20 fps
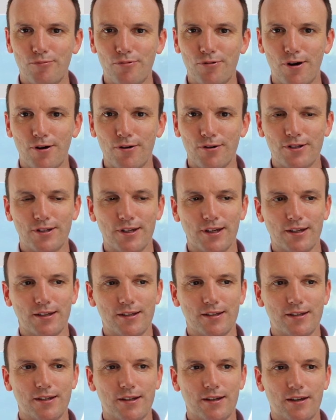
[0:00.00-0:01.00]

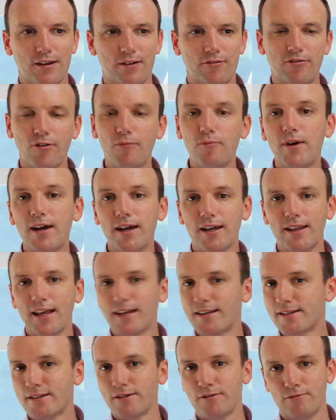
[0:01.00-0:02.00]
process. For me,
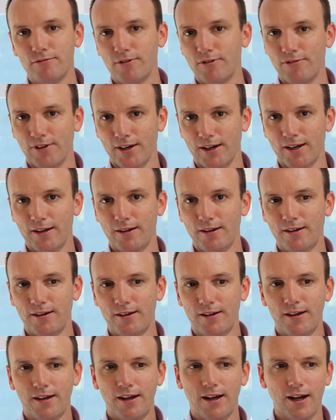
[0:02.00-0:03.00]
that's terrific.
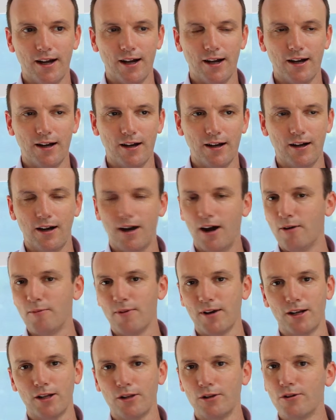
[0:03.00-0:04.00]
I'm
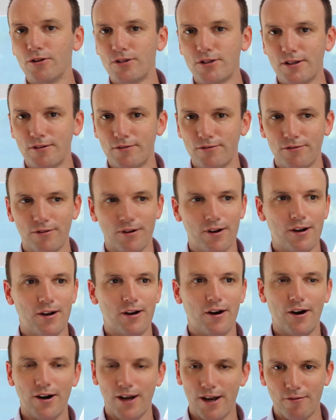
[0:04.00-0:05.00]
inclusive
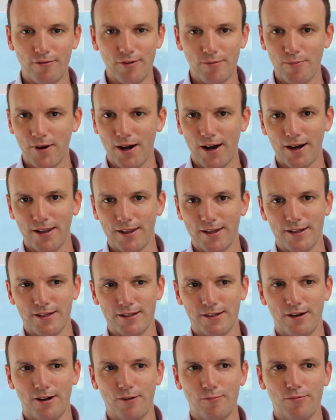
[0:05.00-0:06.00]
on every part of the
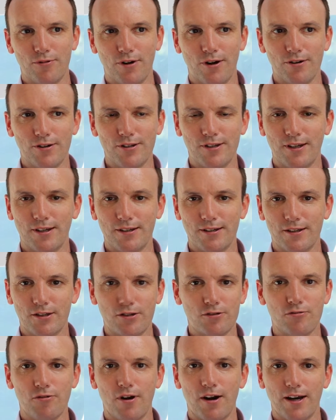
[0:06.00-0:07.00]
design process. It's
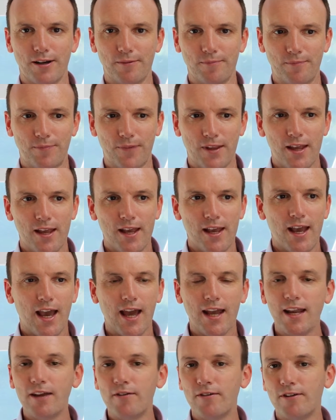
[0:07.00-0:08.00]
great.
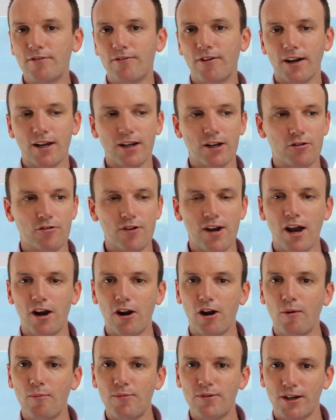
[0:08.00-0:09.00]
And even if I can create
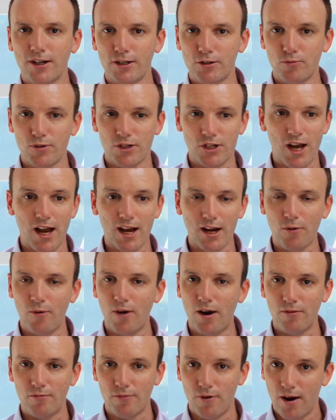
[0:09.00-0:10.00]
objects which aren't
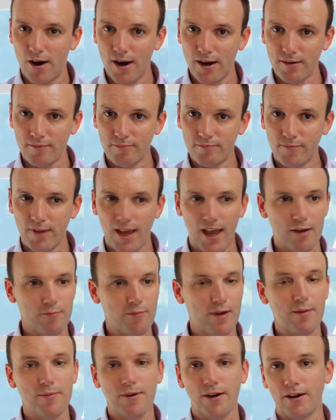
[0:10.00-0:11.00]
quite right, and
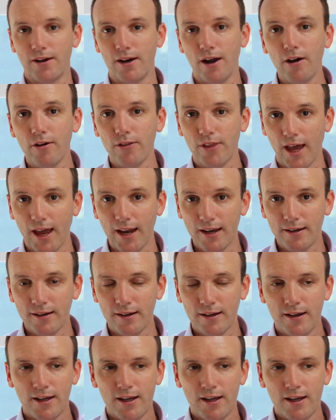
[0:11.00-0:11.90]
maybe I know that,